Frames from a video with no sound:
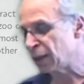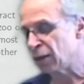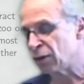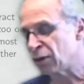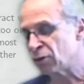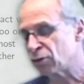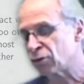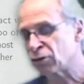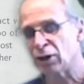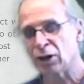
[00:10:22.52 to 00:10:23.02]

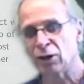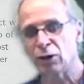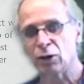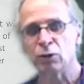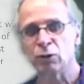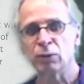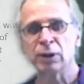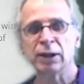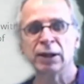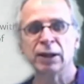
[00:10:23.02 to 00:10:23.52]

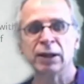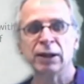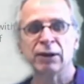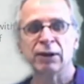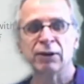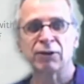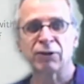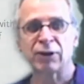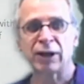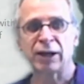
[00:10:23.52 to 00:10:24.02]
So
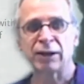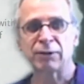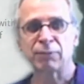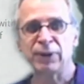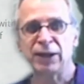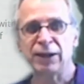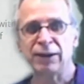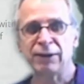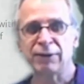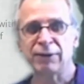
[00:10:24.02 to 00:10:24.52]
that
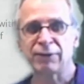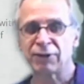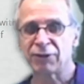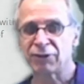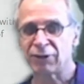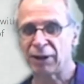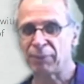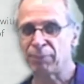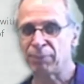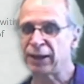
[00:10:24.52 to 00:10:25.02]
means the
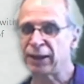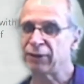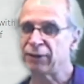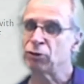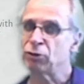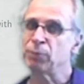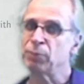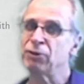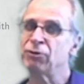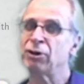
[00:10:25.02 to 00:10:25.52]
sample has to
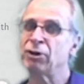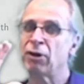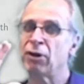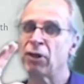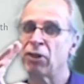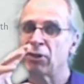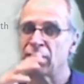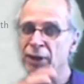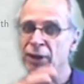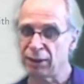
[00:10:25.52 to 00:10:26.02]
be very
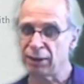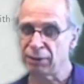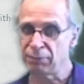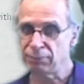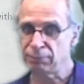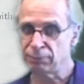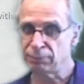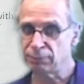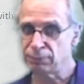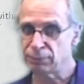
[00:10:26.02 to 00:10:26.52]
thin.
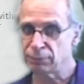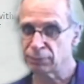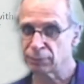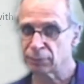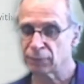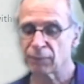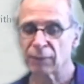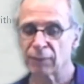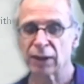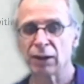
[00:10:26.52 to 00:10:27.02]

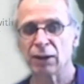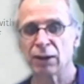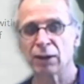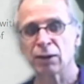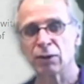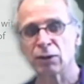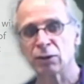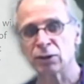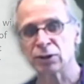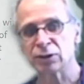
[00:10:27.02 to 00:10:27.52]

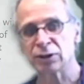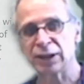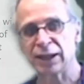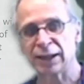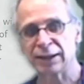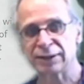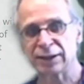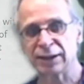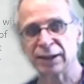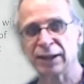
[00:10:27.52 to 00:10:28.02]
On the
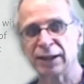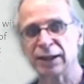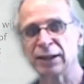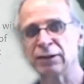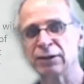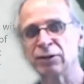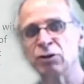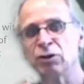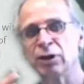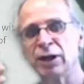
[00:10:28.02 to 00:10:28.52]
other
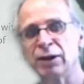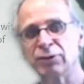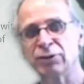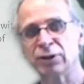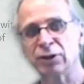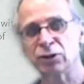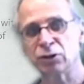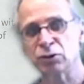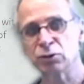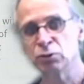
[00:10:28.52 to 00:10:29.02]
hand, you have
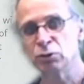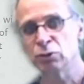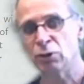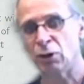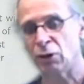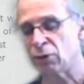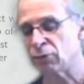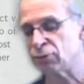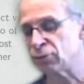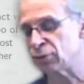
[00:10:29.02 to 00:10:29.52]
a zoo
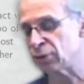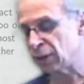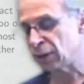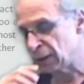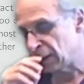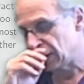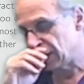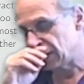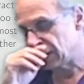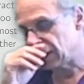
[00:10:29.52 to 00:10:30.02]
of
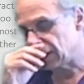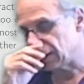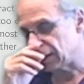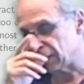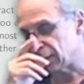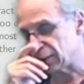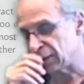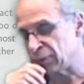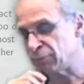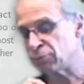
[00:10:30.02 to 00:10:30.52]

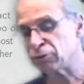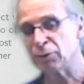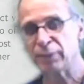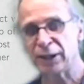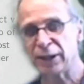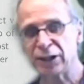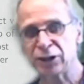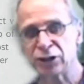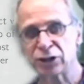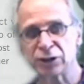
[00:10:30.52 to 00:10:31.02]

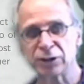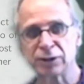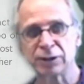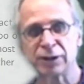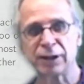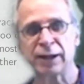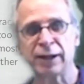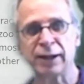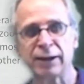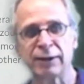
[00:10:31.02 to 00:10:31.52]
information,
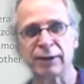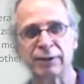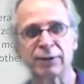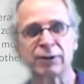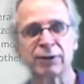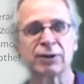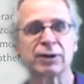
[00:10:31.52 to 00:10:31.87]
and